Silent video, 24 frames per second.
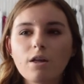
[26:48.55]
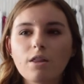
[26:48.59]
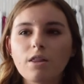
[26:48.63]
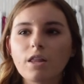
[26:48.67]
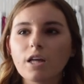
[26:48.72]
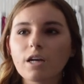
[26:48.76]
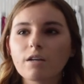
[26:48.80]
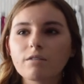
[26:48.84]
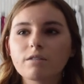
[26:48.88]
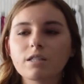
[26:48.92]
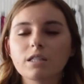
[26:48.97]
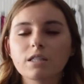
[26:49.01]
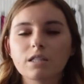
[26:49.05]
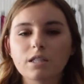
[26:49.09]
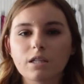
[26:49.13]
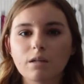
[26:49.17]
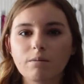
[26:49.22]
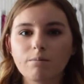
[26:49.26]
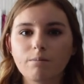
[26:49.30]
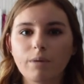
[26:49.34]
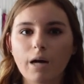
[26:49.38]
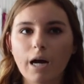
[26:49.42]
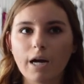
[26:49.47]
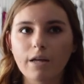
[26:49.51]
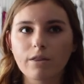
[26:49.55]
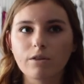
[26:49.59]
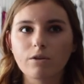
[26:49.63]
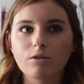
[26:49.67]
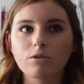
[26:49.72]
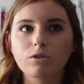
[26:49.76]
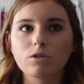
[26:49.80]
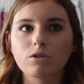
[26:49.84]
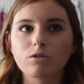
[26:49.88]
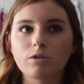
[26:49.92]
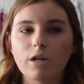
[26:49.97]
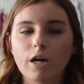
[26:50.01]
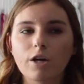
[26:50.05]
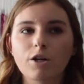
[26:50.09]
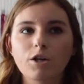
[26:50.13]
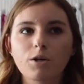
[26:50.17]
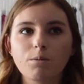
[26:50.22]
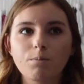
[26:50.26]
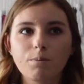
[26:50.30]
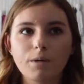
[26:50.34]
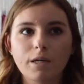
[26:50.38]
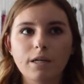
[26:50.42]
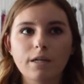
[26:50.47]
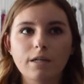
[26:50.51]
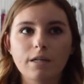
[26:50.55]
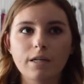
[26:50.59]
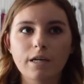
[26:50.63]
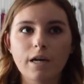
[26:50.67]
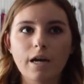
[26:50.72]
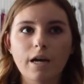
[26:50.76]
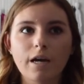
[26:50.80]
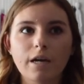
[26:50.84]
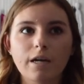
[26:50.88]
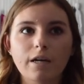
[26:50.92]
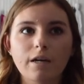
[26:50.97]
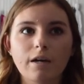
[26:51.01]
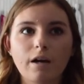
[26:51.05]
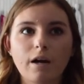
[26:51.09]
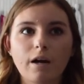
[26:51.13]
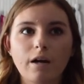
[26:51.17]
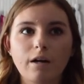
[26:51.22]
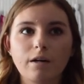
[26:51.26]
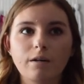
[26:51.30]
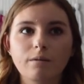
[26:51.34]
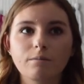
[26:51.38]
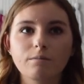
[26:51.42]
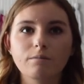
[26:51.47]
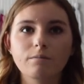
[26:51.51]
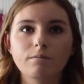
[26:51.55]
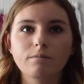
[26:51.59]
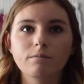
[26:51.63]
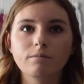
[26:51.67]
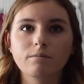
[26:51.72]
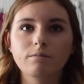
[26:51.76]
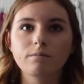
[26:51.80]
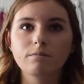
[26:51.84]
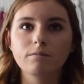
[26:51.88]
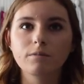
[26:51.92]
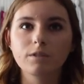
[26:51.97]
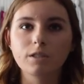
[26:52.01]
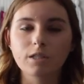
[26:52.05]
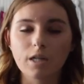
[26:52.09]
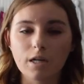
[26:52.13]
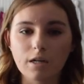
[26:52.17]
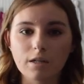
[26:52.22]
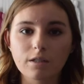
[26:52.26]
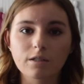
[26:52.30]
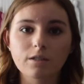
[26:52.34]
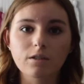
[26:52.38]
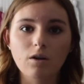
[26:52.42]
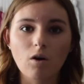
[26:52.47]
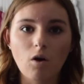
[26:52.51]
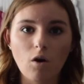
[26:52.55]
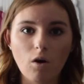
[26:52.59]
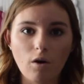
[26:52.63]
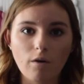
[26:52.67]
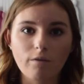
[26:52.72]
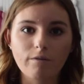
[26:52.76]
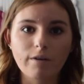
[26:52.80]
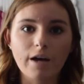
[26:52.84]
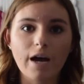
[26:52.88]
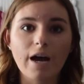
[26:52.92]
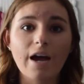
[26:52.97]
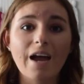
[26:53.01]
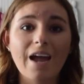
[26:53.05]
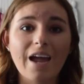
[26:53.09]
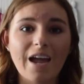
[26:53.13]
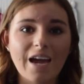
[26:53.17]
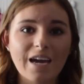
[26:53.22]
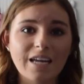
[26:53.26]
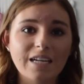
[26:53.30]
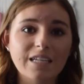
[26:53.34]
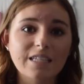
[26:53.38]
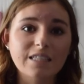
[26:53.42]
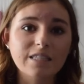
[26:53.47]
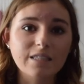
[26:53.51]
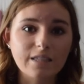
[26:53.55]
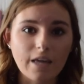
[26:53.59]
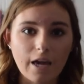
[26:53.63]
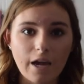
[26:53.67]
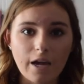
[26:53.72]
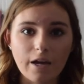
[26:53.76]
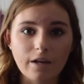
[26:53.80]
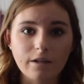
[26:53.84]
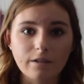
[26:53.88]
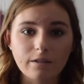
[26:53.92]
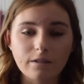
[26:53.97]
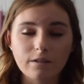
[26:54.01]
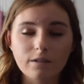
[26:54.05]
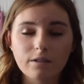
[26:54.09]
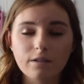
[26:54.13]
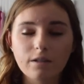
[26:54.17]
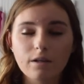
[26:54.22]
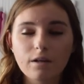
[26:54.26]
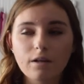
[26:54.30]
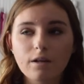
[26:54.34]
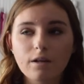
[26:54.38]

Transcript: They have since combined those, so now your PDA does all that and it scans,